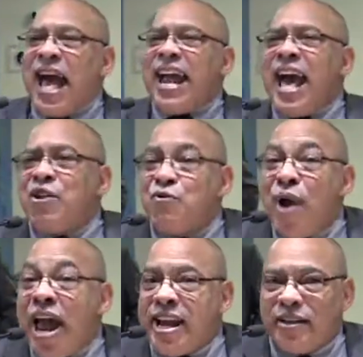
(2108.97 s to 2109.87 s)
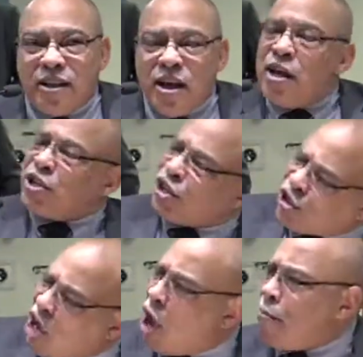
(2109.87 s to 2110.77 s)
I got a right to
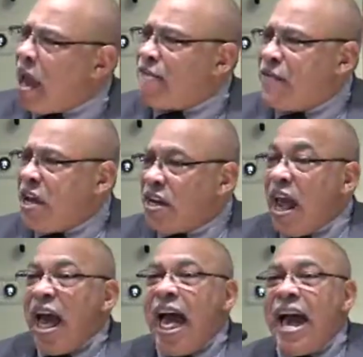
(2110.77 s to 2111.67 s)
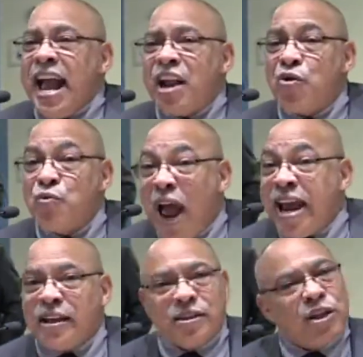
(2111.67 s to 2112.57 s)
stomp my feet. I got a
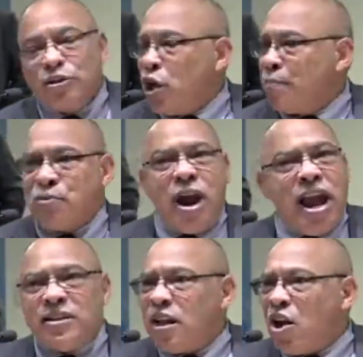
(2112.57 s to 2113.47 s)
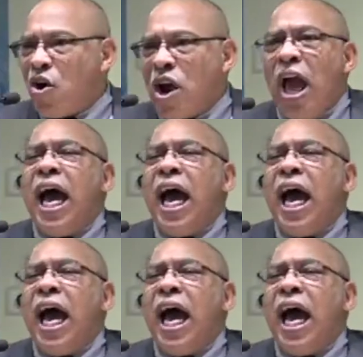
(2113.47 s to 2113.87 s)
right to praise the Lord.